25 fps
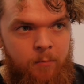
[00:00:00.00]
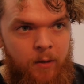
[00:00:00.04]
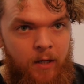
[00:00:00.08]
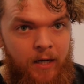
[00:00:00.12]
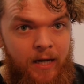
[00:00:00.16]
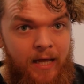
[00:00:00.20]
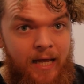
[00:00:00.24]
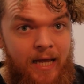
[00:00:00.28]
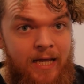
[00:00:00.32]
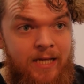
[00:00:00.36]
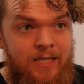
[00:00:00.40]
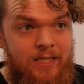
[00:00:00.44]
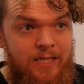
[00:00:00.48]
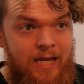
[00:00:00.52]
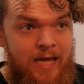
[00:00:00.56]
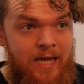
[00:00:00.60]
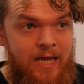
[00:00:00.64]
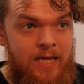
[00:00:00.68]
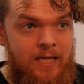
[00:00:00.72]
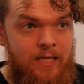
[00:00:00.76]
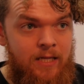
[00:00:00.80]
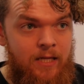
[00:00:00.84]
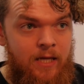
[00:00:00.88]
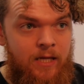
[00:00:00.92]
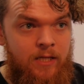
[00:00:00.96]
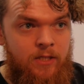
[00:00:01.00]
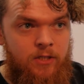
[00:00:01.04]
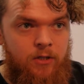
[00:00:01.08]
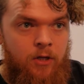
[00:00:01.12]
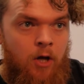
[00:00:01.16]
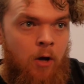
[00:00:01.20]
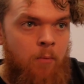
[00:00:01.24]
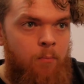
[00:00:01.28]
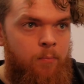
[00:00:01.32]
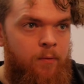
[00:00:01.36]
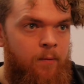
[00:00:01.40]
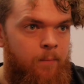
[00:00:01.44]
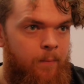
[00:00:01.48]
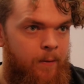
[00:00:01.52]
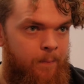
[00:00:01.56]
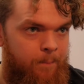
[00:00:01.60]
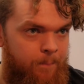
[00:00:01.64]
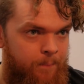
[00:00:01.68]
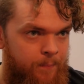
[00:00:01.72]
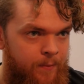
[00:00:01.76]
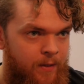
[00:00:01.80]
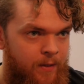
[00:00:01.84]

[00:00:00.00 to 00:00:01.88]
but it's a compliment.